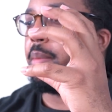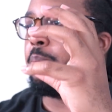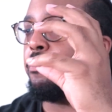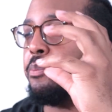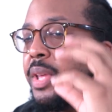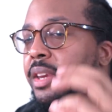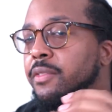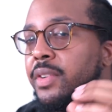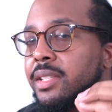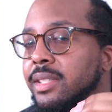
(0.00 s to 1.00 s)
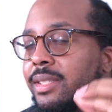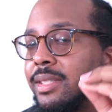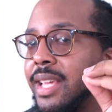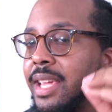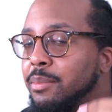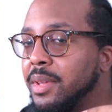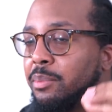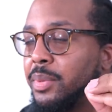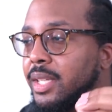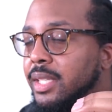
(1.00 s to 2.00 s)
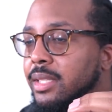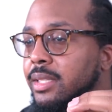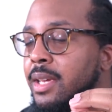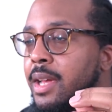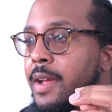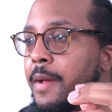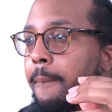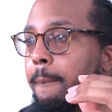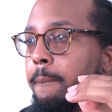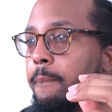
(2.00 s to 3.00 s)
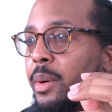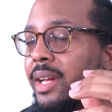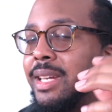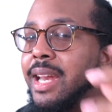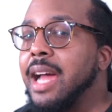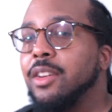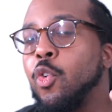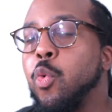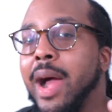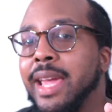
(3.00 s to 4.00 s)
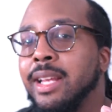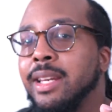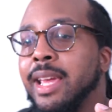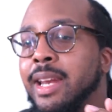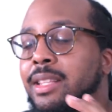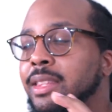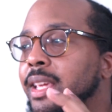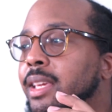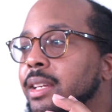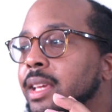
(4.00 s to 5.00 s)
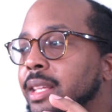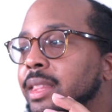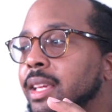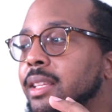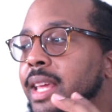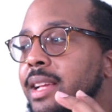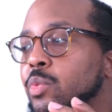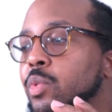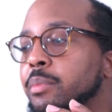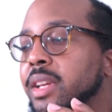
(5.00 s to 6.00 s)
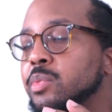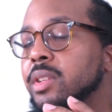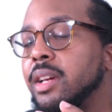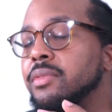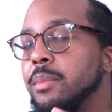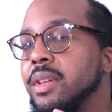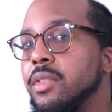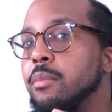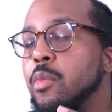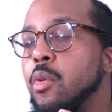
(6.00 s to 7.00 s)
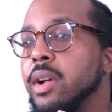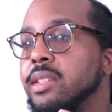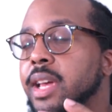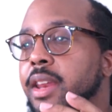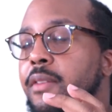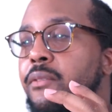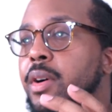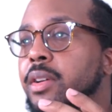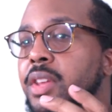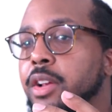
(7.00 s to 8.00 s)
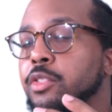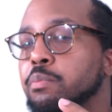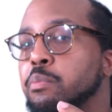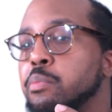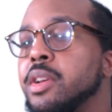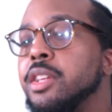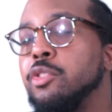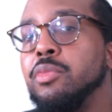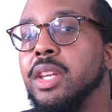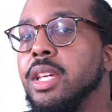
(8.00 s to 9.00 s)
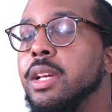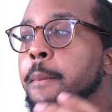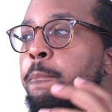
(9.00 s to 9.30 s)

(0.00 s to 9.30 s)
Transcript: a bit of a statement piece, but not quite. And I think that's what makes me love them even more, is that they're pretty unique,